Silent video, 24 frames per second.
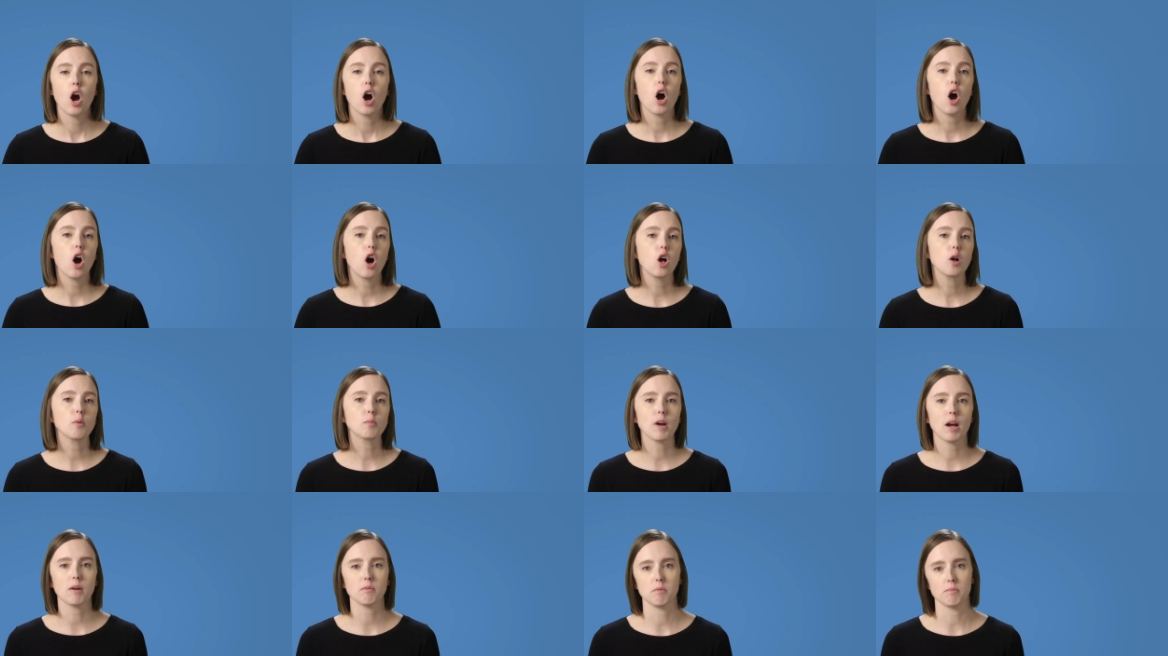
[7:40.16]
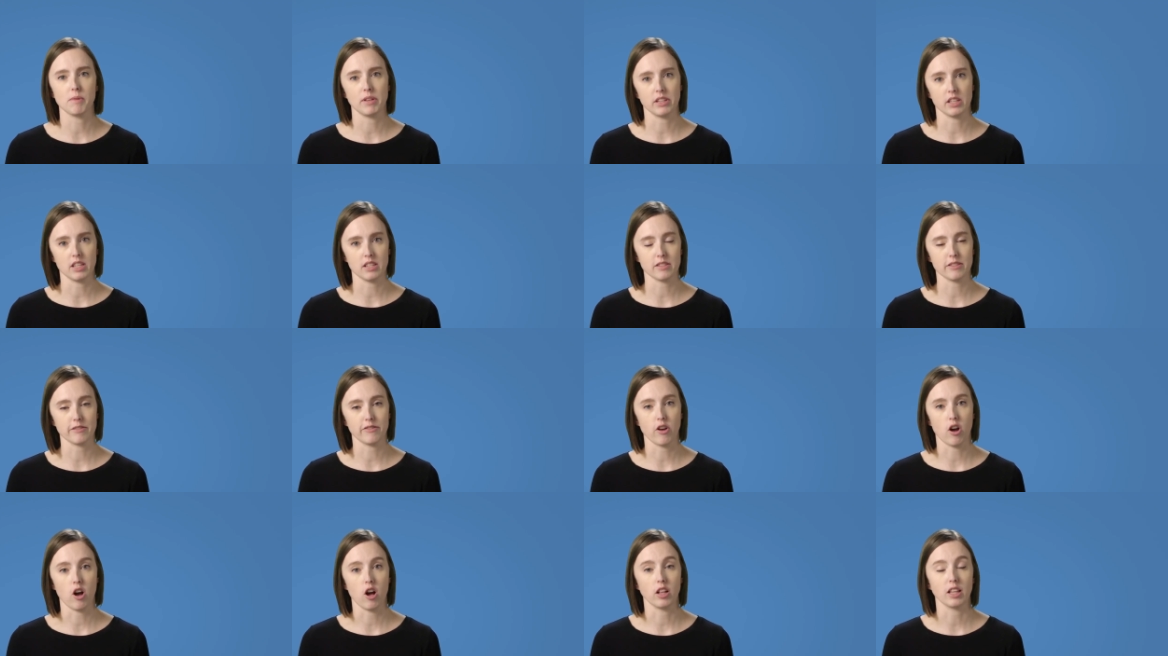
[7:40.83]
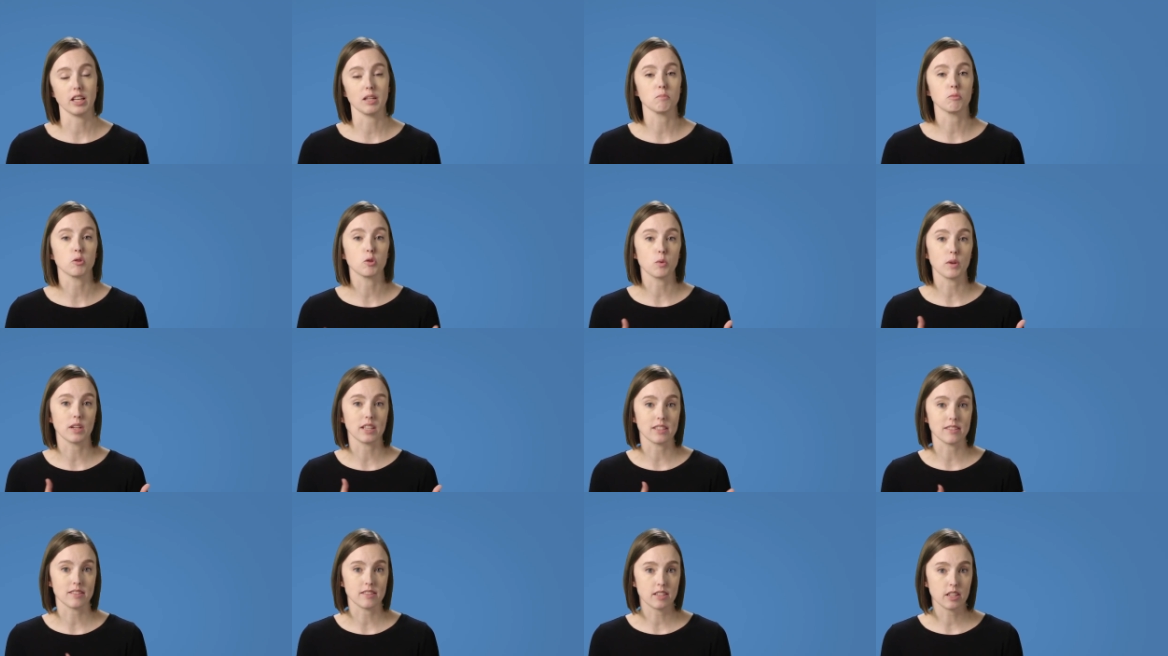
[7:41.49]
All probabilities fall in
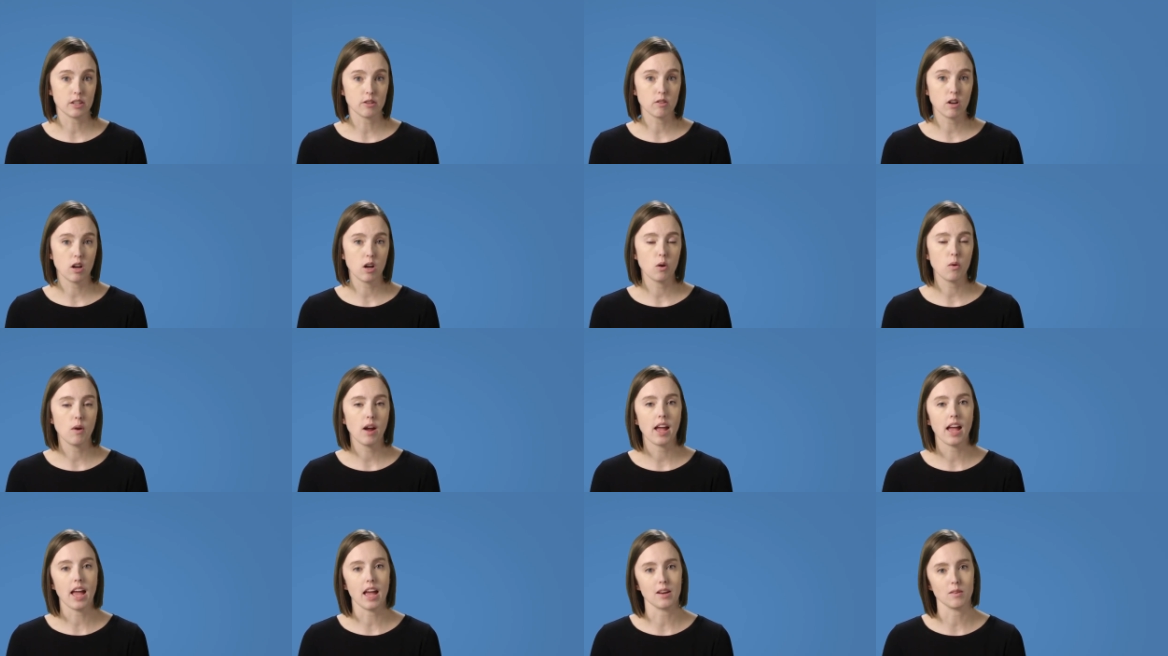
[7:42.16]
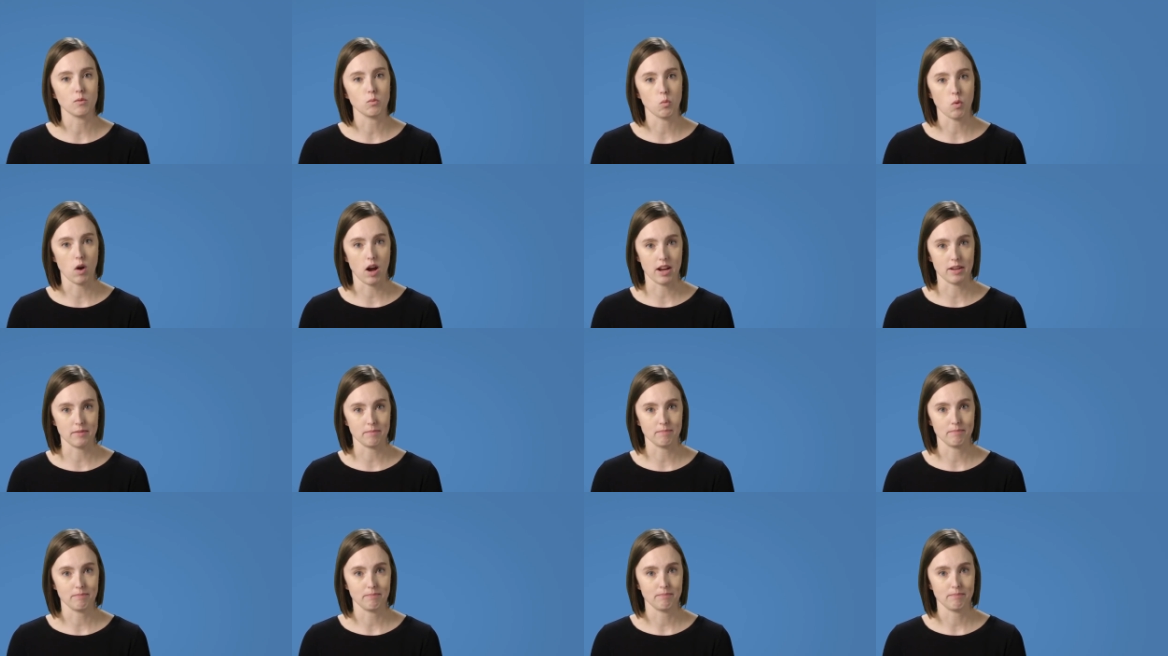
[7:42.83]
between zero and one.